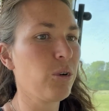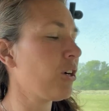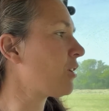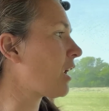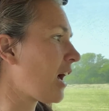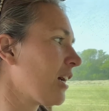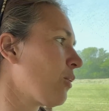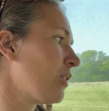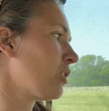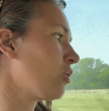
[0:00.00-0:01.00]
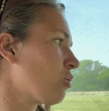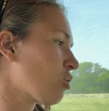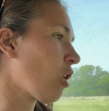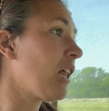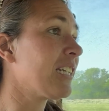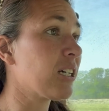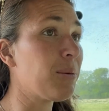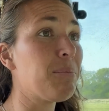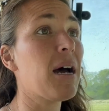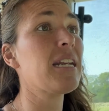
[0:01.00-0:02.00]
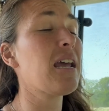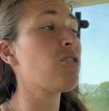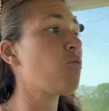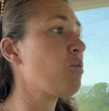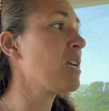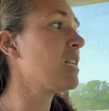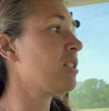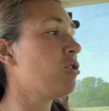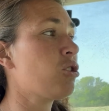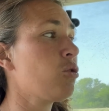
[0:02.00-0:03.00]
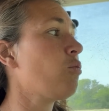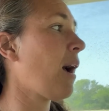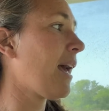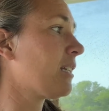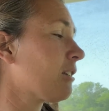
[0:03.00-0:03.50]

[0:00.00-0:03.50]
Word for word: We are not going to do straw until Monday. The wheat is too wet.